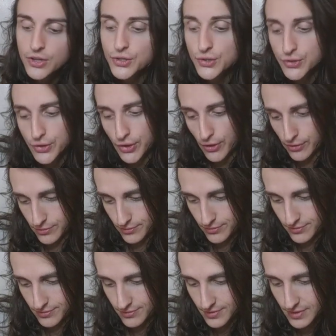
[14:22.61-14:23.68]
So,
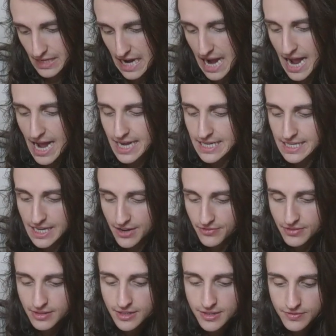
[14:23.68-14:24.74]
I
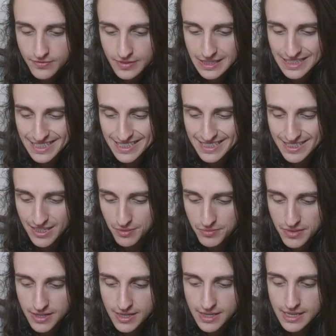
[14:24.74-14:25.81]
definitely feel like
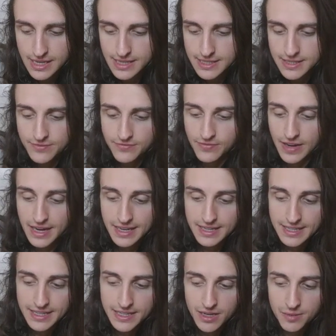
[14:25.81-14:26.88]
something is
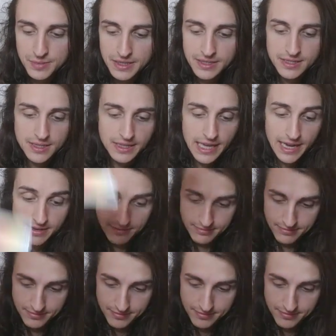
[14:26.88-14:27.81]
finally coming to light.